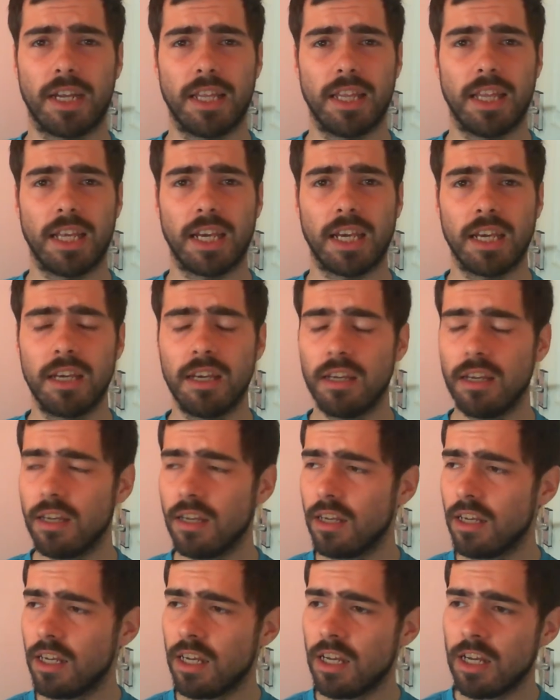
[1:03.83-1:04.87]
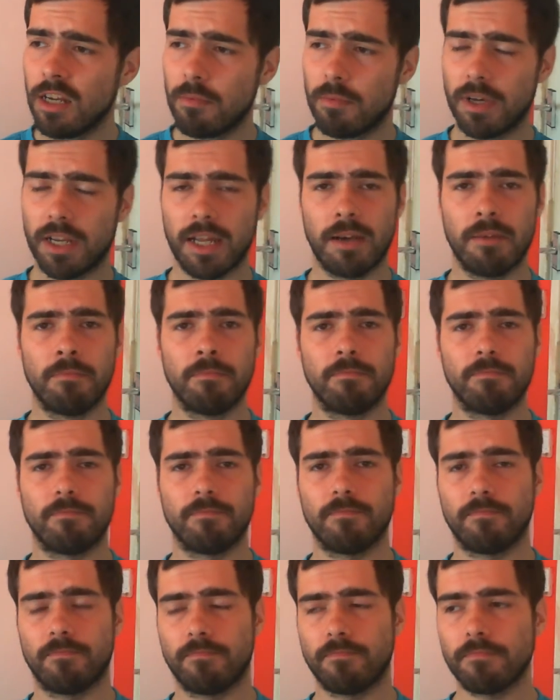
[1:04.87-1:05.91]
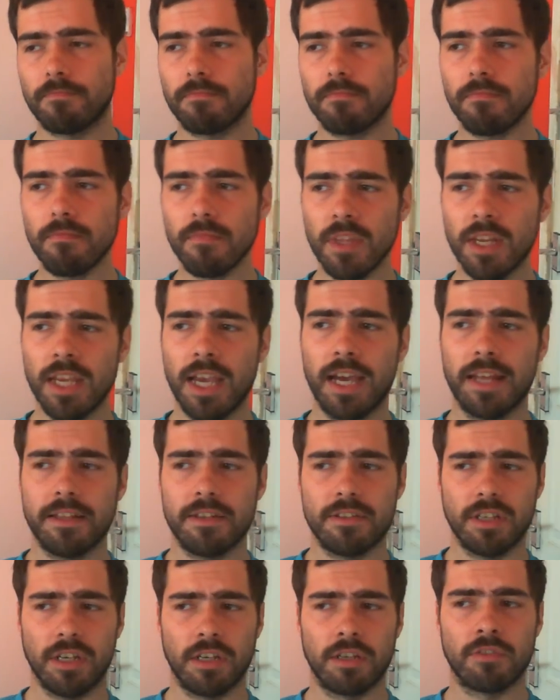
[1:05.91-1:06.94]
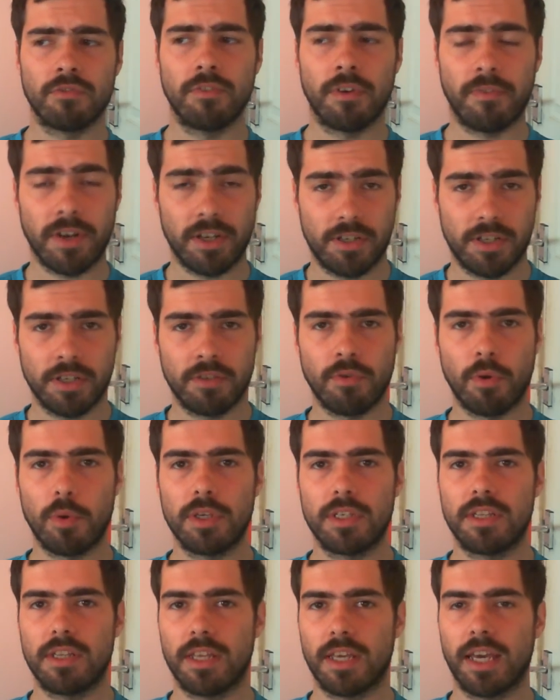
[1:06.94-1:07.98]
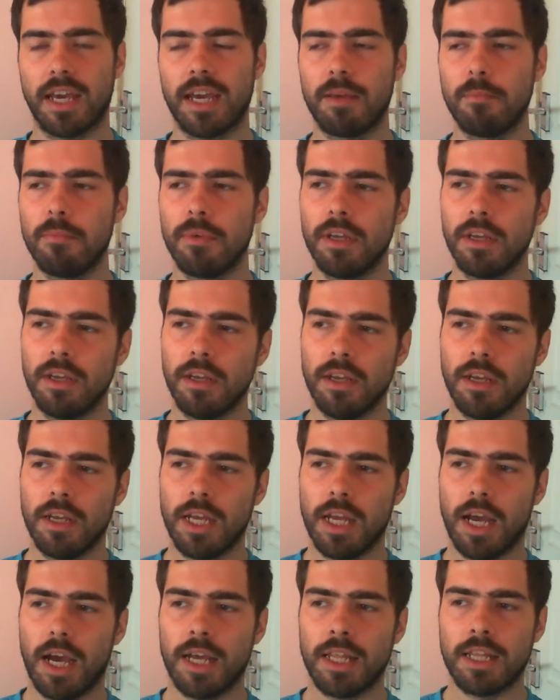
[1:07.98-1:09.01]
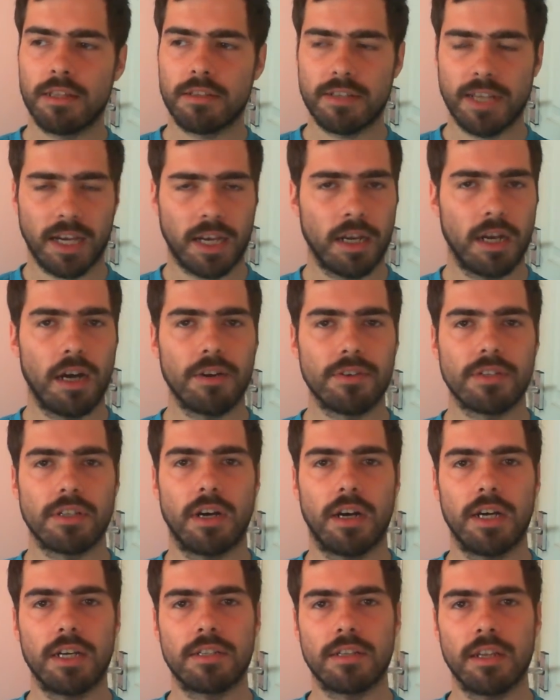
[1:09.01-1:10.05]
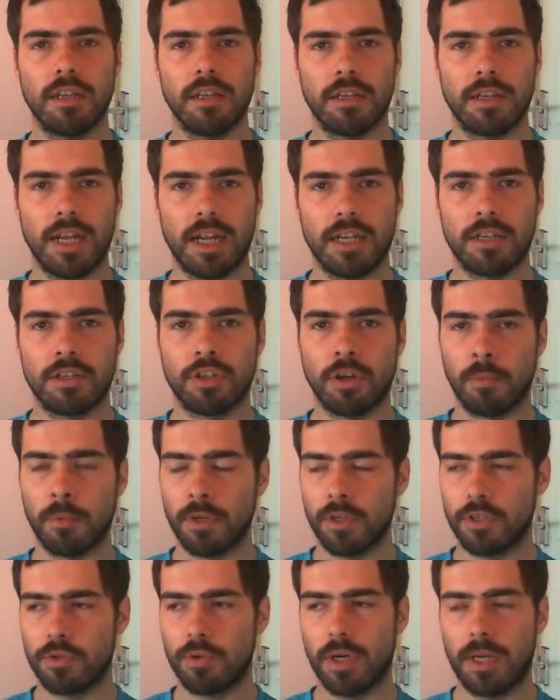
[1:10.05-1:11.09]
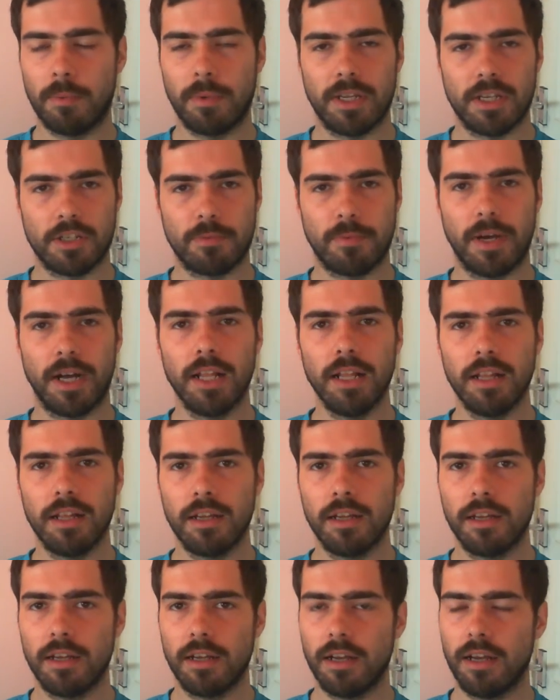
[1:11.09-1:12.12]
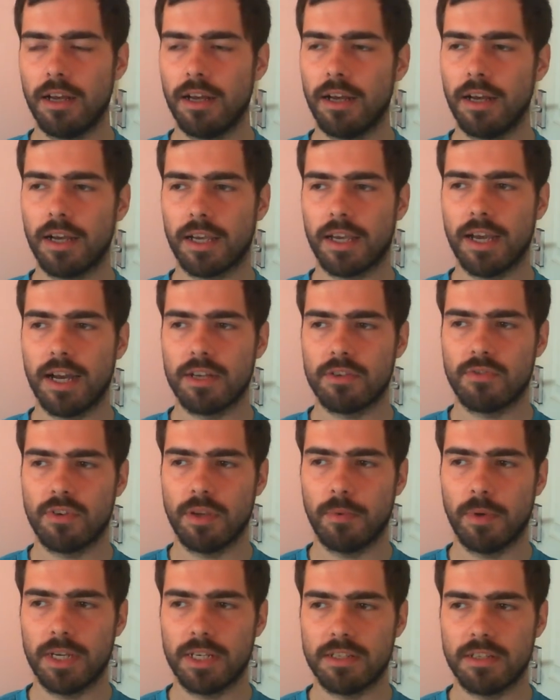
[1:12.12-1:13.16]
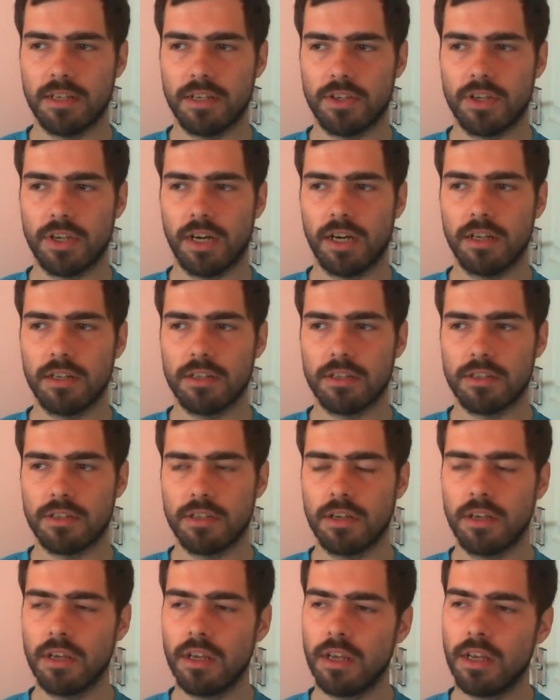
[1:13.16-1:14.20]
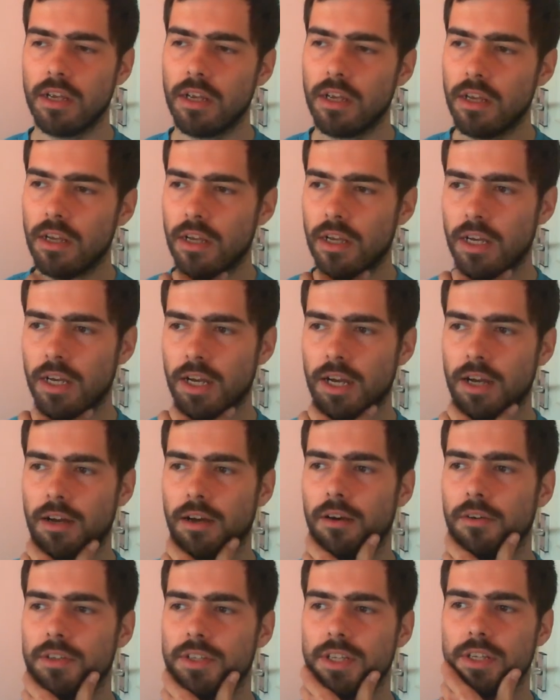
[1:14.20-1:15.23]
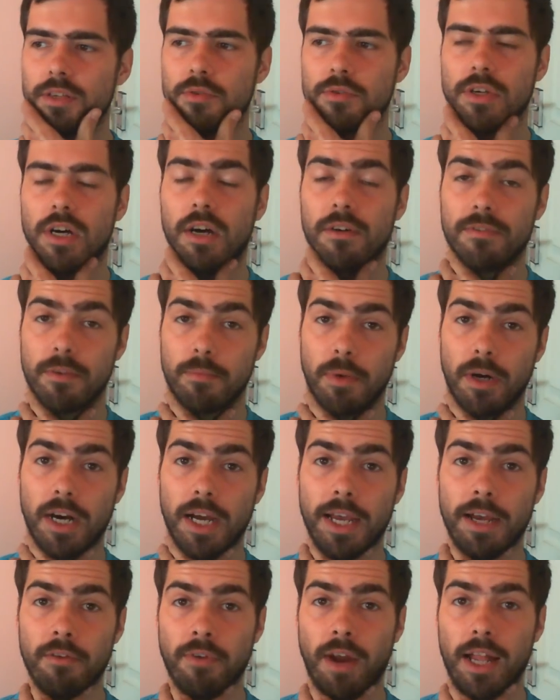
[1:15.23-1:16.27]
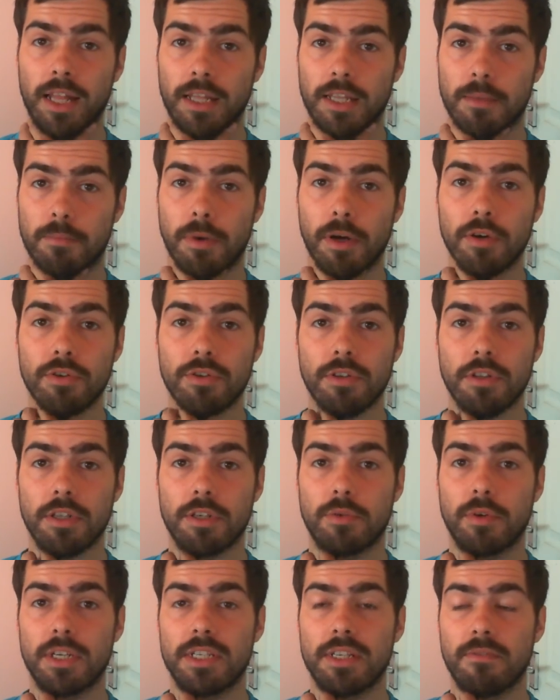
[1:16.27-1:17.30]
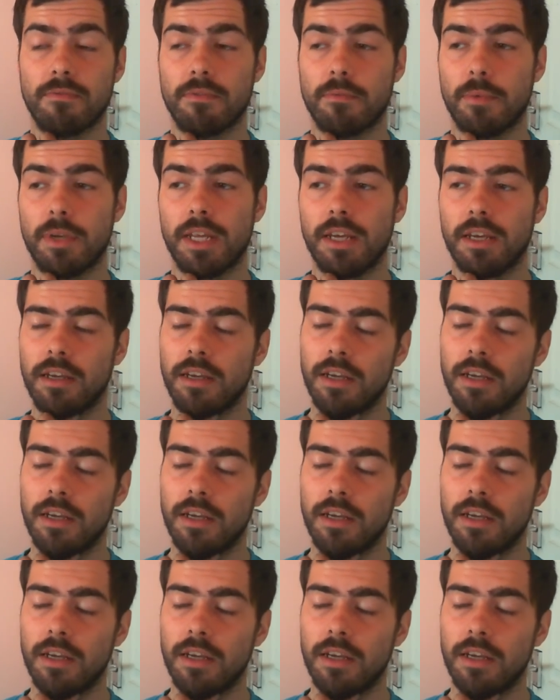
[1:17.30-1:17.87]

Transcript: thing. But yeah, then Sunderland eventually grew into the game, and then the second half started. Sunderland had a dominant 20-minute spell. Kajri wasted the chance. Obviously, this was after Payet rattled the post on the 27th minute.